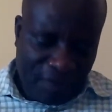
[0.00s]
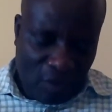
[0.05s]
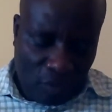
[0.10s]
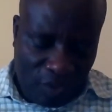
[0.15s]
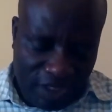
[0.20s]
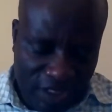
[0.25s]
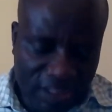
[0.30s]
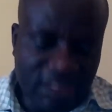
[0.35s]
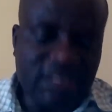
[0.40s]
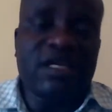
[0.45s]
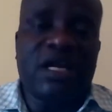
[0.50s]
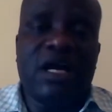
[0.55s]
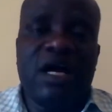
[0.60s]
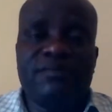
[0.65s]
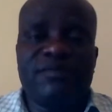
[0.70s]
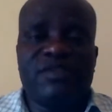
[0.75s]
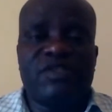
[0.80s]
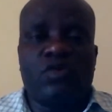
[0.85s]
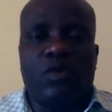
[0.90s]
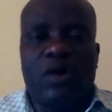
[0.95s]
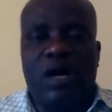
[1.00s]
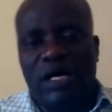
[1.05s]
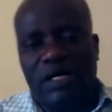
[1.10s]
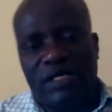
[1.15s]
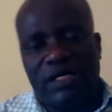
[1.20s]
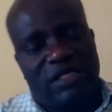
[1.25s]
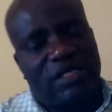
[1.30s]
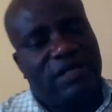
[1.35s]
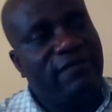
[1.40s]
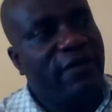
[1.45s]
when it comes to
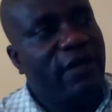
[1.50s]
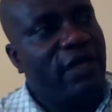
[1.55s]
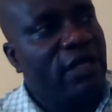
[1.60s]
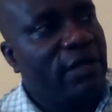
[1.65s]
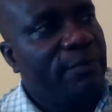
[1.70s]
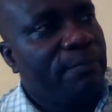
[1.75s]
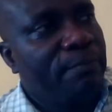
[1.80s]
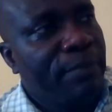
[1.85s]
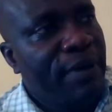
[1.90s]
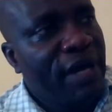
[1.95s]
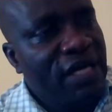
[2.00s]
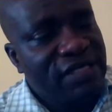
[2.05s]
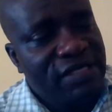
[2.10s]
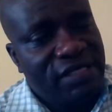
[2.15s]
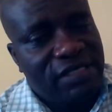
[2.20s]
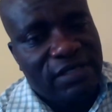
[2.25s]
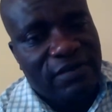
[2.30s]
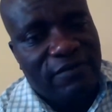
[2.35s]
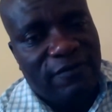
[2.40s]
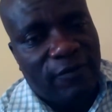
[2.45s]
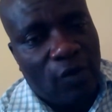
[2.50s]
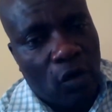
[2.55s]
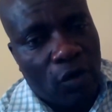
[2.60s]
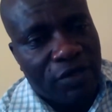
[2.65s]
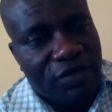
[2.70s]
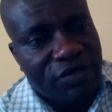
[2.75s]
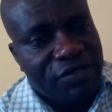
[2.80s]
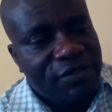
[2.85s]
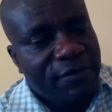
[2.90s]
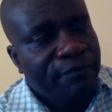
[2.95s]
active and passive
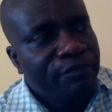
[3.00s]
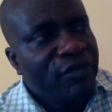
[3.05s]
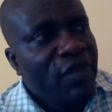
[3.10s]
voice,